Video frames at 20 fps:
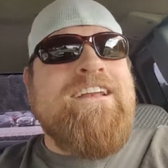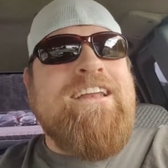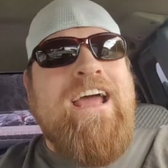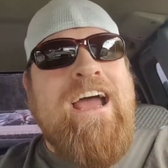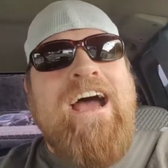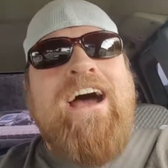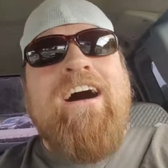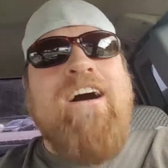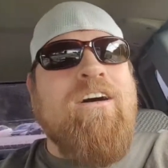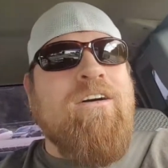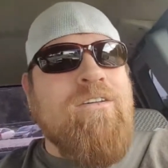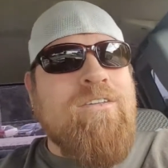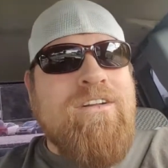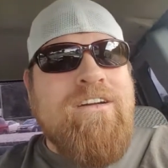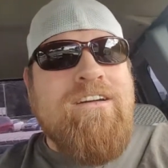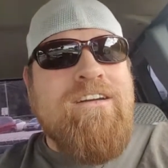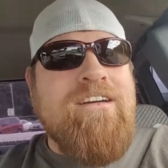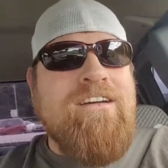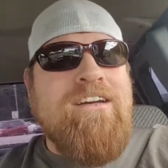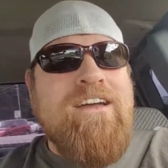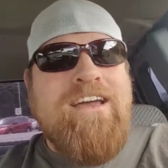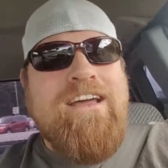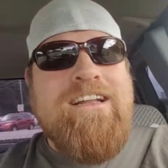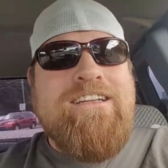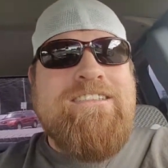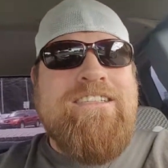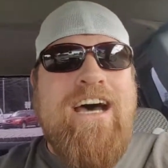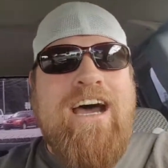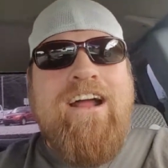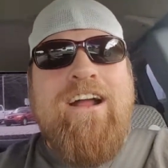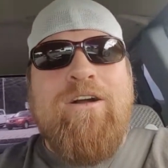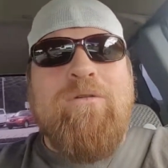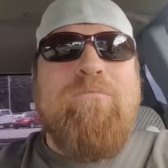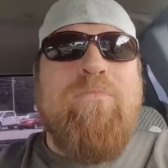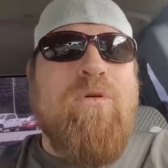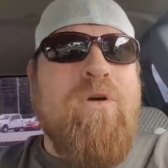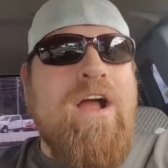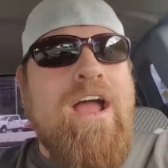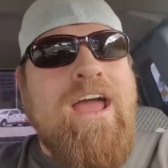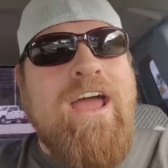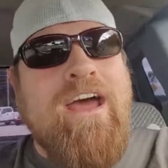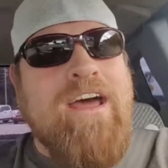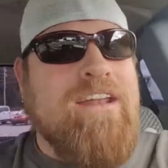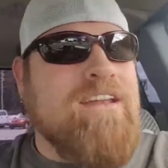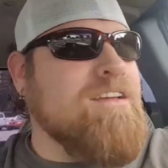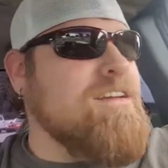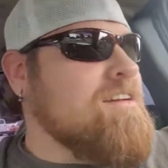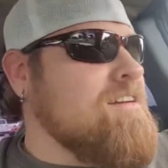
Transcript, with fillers: down an entire brand